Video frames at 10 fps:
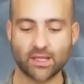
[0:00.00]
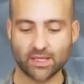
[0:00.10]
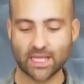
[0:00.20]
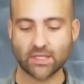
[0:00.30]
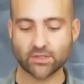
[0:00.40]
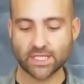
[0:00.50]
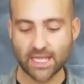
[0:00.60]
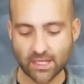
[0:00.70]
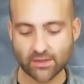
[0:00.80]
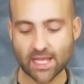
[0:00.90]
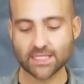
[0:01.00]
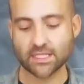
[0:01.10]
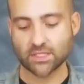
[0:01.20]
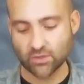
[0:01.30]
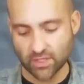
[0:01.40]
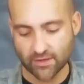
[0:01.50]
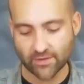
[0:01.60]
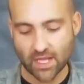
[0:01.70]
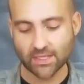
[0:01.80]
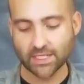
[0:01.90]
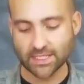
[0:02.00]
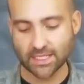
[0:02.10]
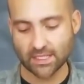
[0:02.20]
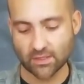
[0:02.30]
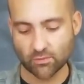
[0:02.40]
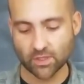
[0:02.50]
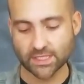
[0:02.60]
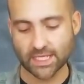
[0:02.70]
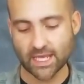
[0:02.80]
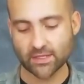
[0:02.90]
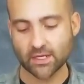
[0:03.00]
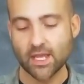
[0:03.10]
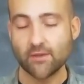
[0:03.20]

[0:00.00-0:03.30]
like you're taking classes so you have colleagues that you work together